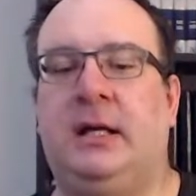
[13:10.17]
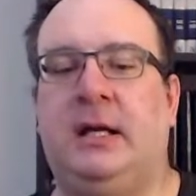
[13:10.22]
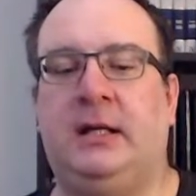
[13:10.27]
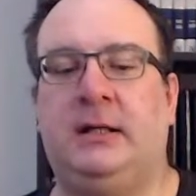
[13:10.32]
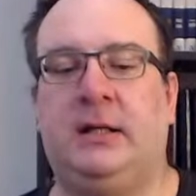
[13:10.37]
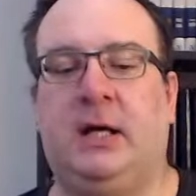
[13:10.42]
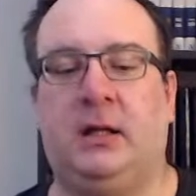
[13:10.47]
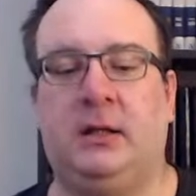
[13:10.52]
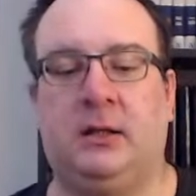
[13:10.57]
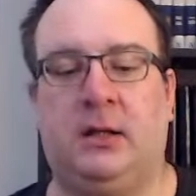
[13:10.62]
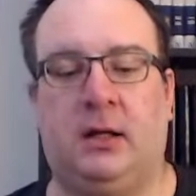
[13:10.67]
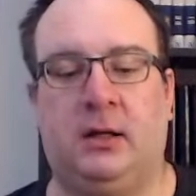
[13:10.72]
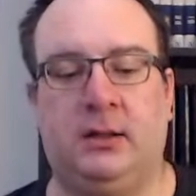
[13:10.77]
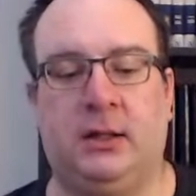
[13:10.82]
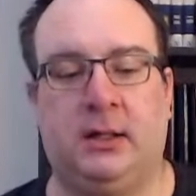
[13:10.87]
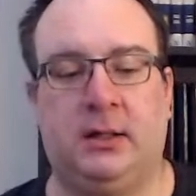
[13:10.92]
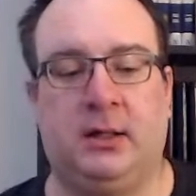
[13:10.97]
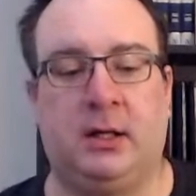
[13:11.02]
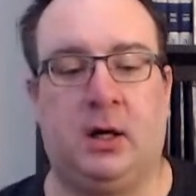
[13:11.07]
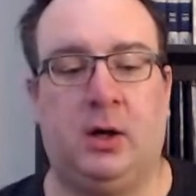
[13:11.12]
not long
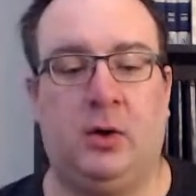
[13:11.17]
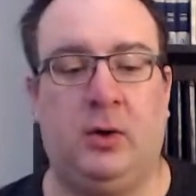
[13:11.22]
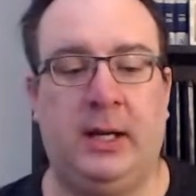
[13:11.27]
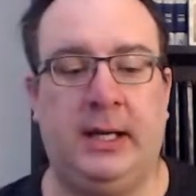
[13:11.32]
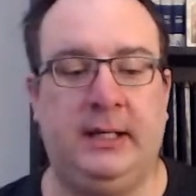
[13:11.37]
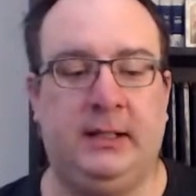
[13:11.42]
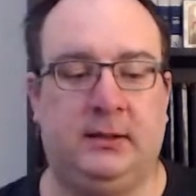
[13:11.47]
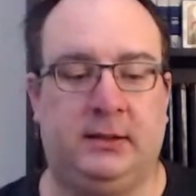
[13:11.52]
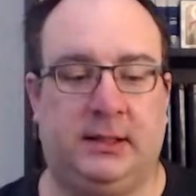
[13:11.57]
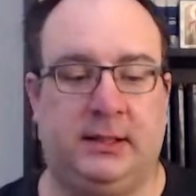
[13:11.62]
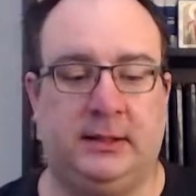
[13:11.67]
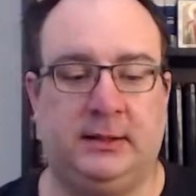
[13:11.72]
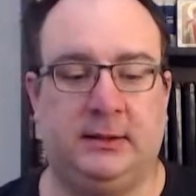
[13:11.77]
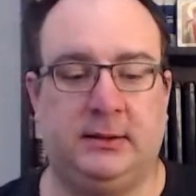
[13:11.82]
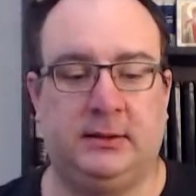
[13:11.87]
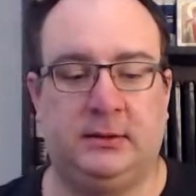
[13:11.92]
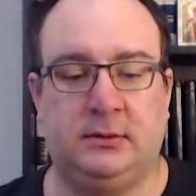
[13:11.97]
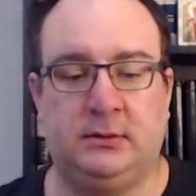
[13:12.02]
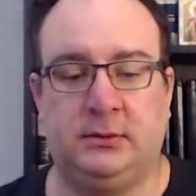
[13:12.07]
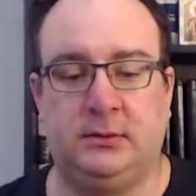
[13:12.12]
ago, England,
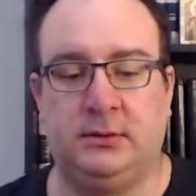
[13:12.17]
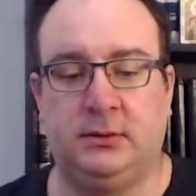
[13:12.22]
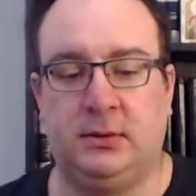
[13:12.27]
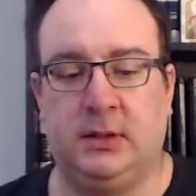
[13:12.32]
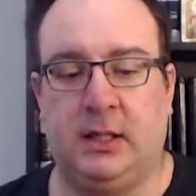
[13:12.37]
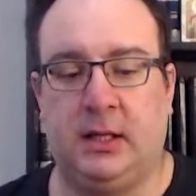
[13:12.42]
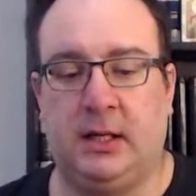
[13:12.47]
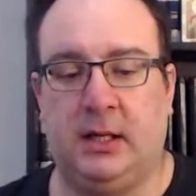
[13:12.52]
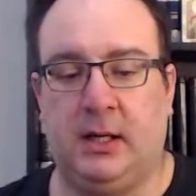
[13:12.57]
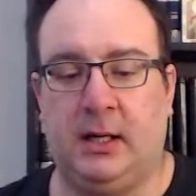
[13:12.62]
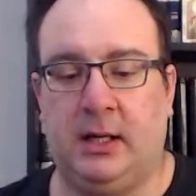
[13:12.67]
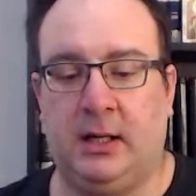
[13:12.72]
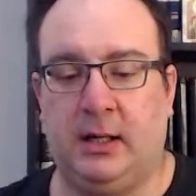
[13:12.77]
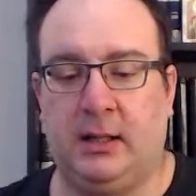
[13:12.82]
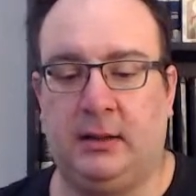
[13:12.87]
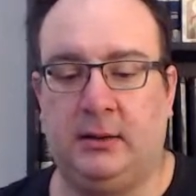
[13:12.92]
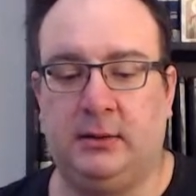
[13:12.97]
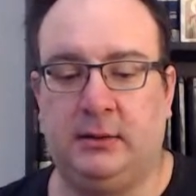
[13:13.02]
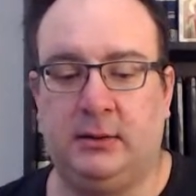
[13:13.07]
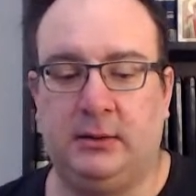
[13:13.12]

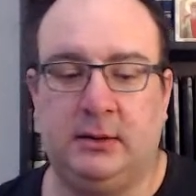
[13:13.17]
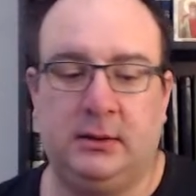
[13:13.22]
the